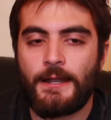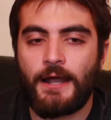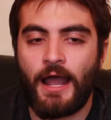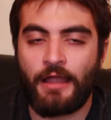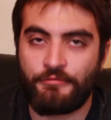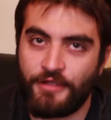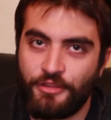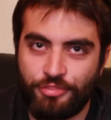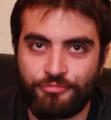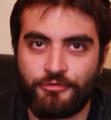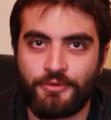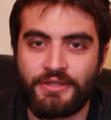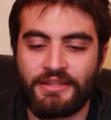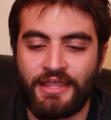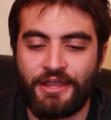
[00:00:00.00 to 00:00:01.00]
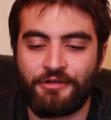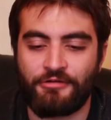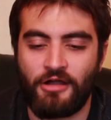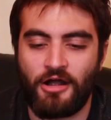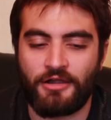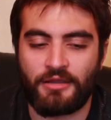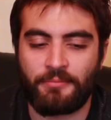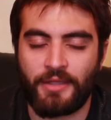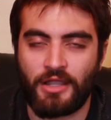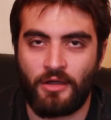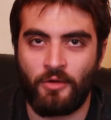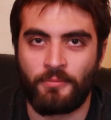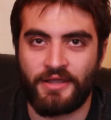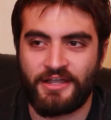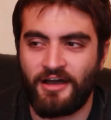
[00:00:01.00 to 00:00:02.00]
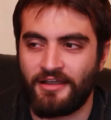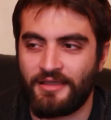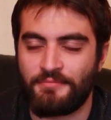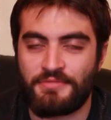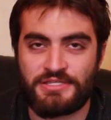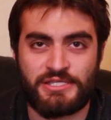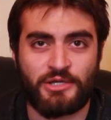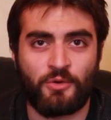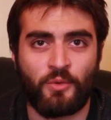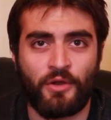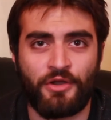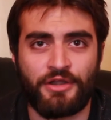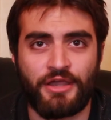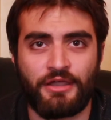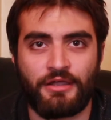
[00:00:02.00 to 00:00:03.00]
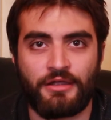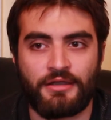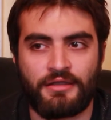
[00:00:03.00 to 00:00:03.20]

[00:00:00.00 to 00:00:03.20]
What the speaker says: I read through it later on. I'm like, oh my God, I'm missing a word here,